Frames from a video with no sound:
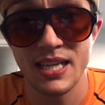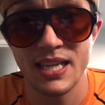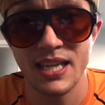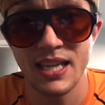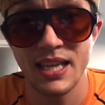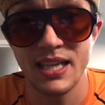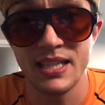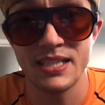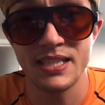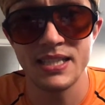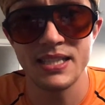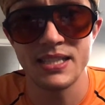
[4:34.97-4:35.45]

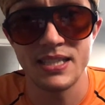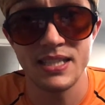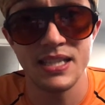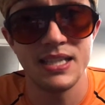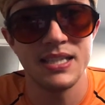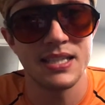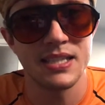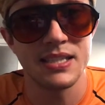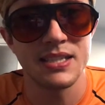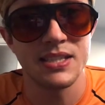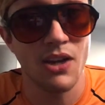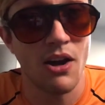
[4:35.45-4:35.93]
is
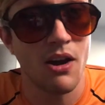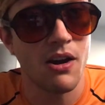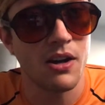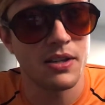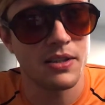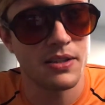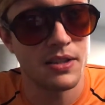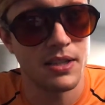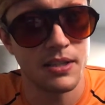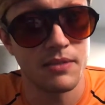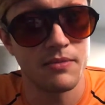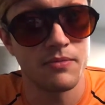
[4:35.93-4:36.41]
a
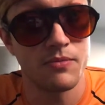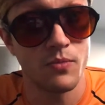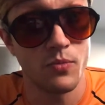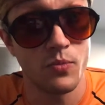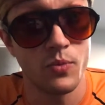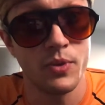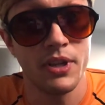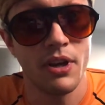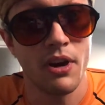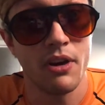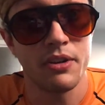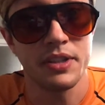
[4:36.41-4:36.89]
talk that
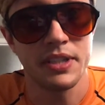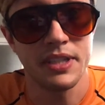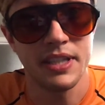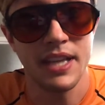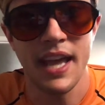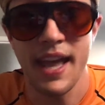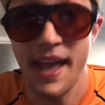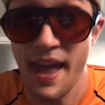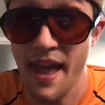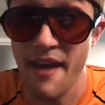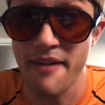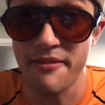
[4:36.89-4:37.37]
we all need to
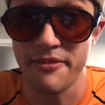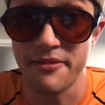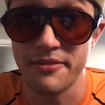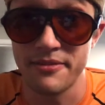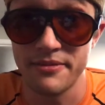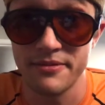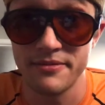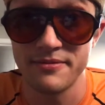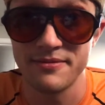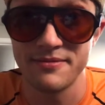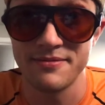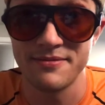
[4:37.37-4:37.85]
have
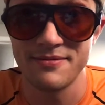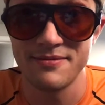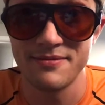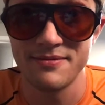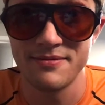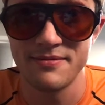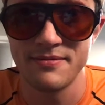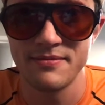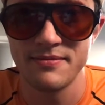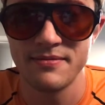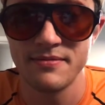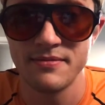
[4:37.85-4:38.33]

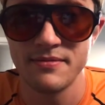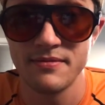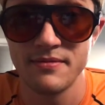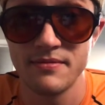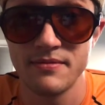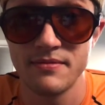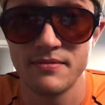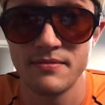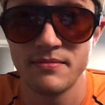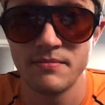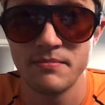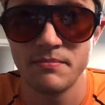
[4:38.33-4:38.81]

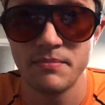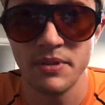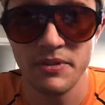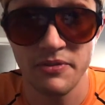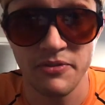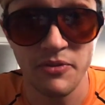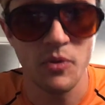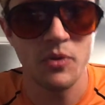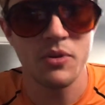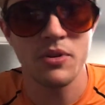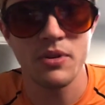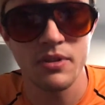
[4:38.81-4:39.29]

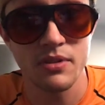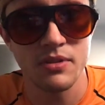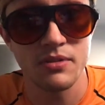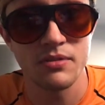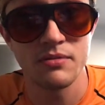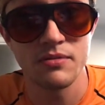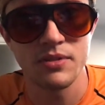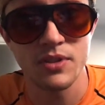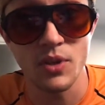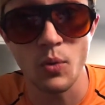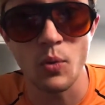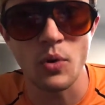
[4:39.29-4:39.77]
before
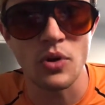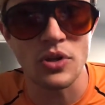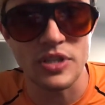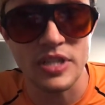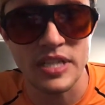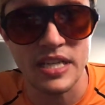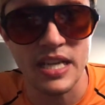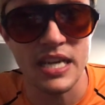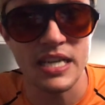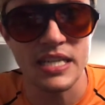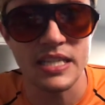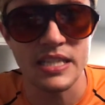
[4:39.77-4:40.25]
the worst
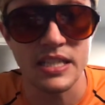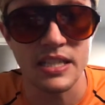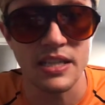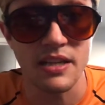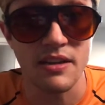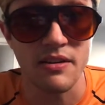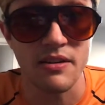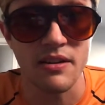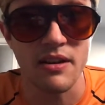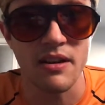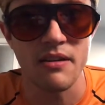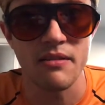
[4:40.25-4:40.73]
case
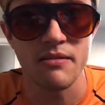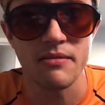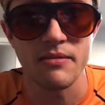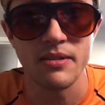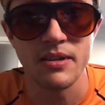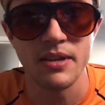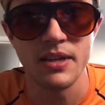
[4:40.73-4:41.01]
scenario.